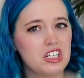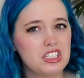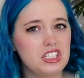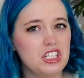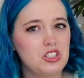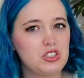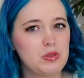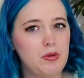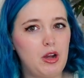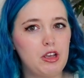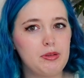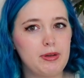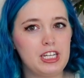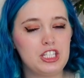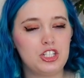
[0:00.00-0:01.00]
Honestly only
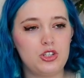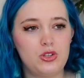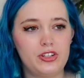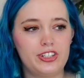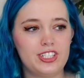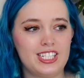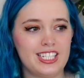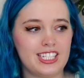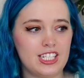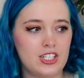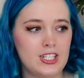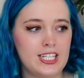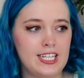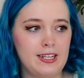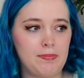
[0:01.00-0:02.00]
probably by two years since this
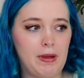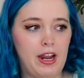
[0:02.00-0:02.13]
was a